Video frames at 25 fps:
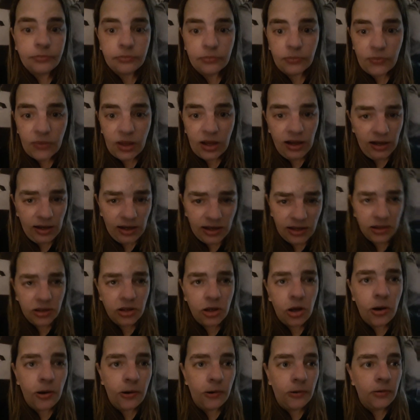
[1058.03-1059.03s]
and then
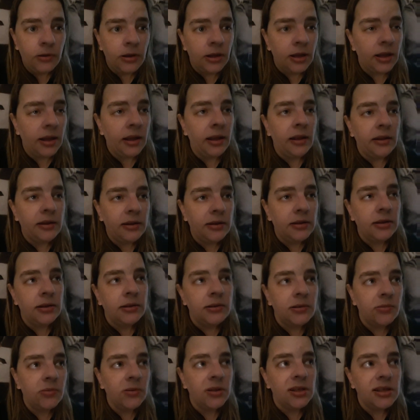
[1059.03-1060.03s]
go. I think this
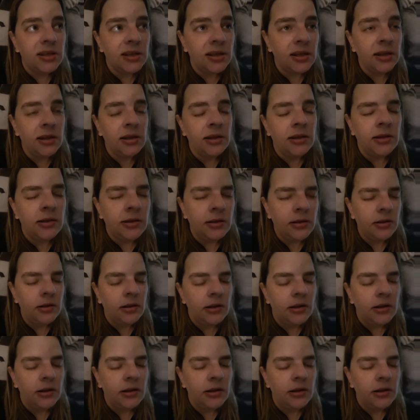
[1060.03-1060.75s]
was in...